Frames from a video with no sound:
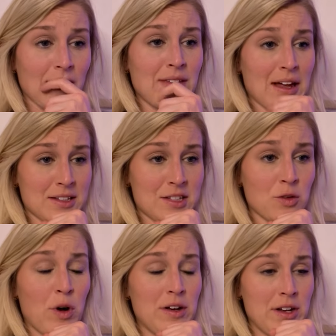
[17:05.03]
That's the
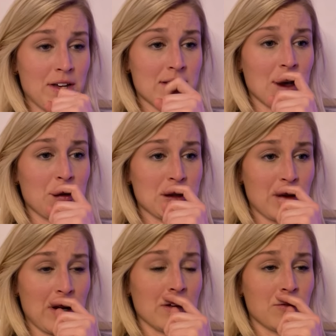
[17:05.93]
oneness I was
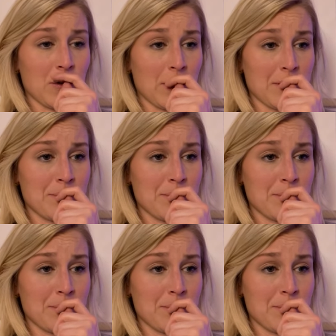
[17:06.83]
waiting for.